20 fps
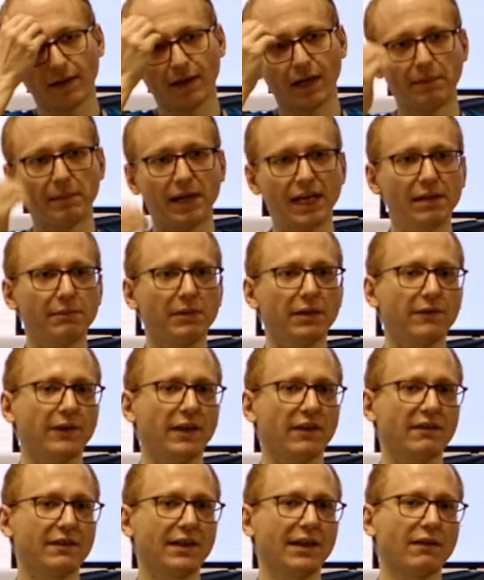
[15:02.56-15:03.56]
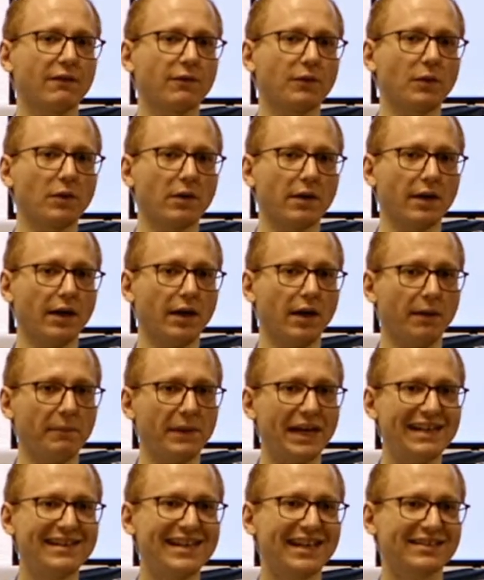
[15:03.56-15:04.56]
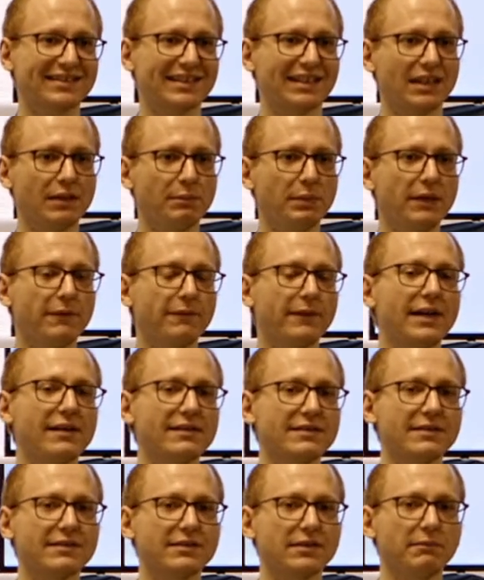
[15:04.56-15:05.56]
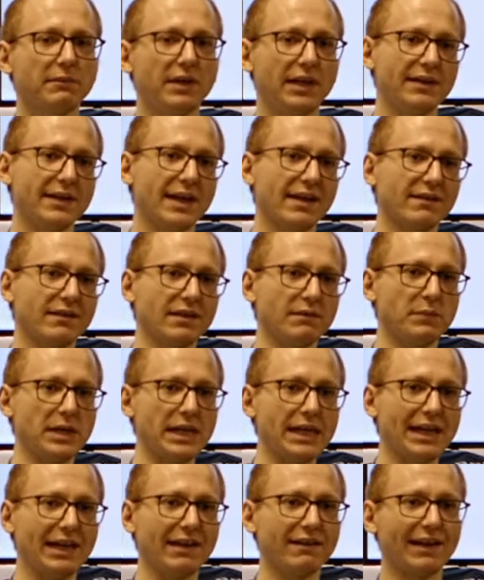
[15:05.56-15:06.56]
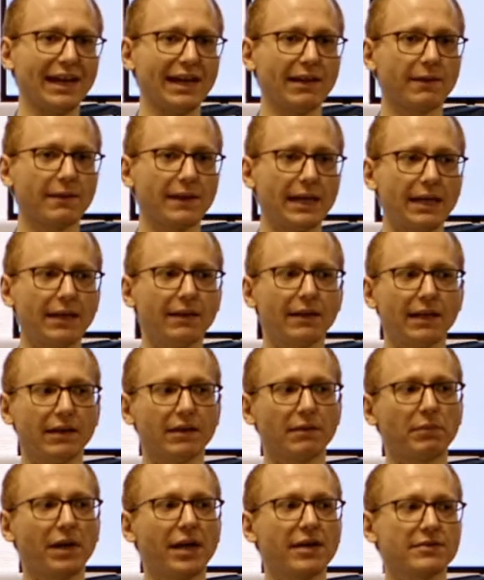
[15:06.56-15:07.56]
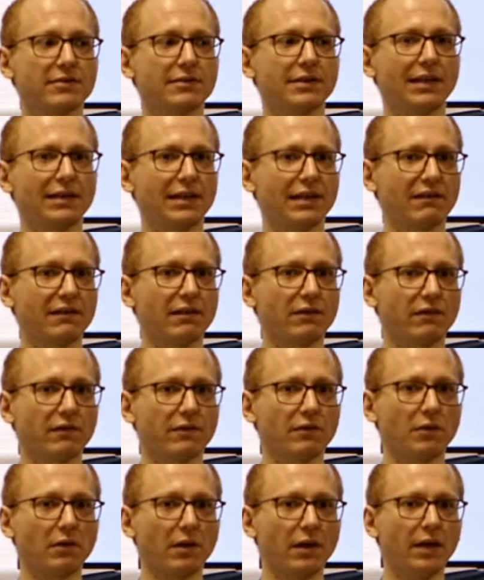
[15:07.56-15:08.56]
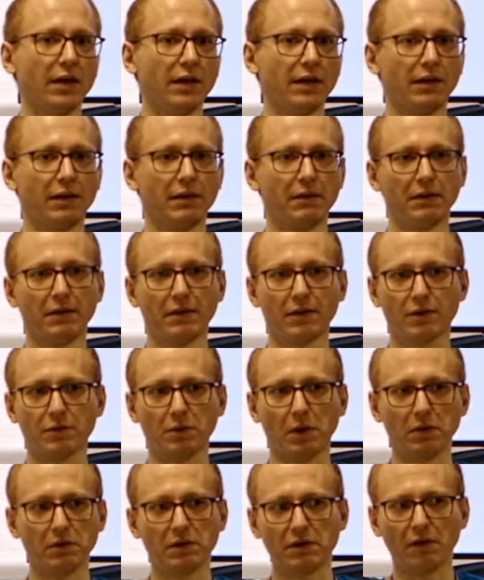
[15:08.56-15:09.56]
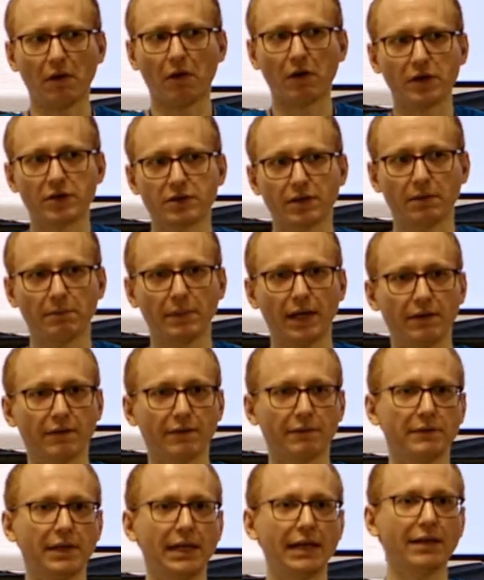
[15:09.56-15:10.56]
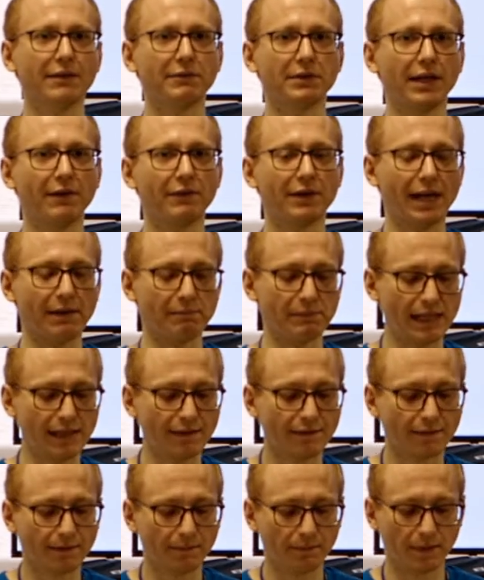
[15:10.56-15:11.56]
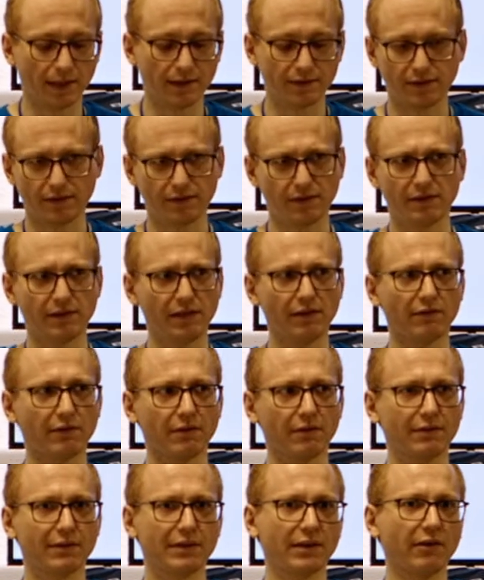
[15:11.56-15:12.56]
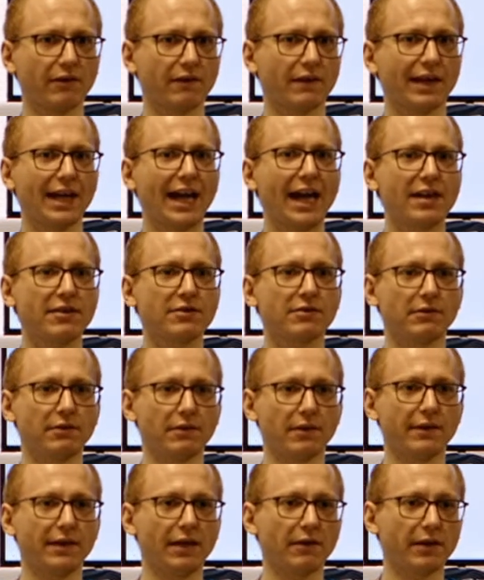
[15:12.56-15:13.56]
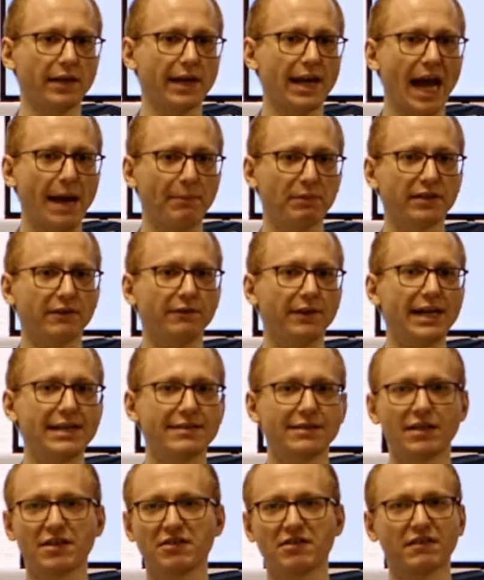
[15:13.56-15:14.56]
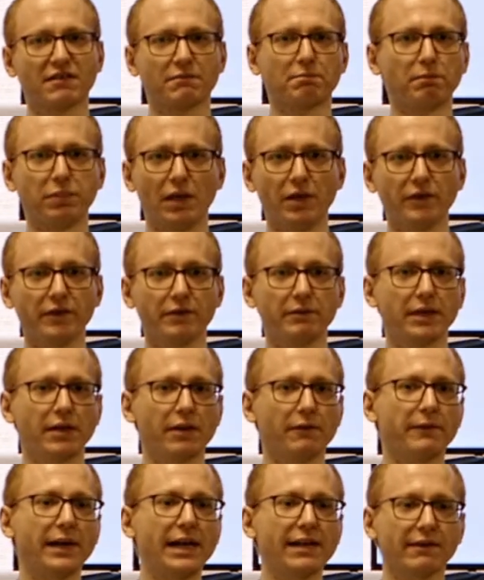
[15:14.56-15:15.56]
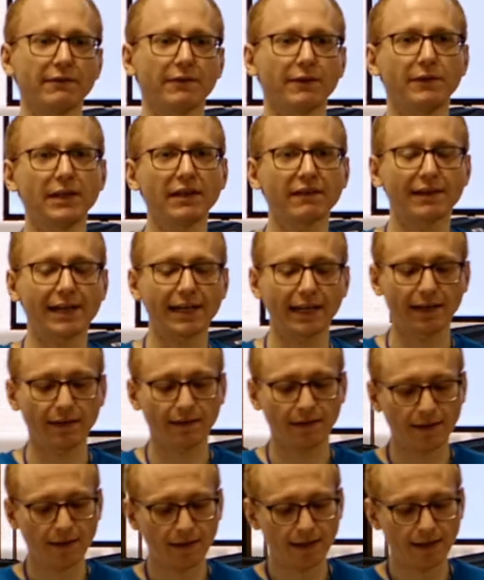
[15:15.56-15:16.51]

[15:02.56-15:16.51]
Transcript: Um, I D B F S stands for um, indexed D B file system. IndexedDB is a thing in the browser that lets you store, quote, large amounts of data, whatever that means, until your user clears the cache or they're on an Apple device and it just blows away your files if it feels like it.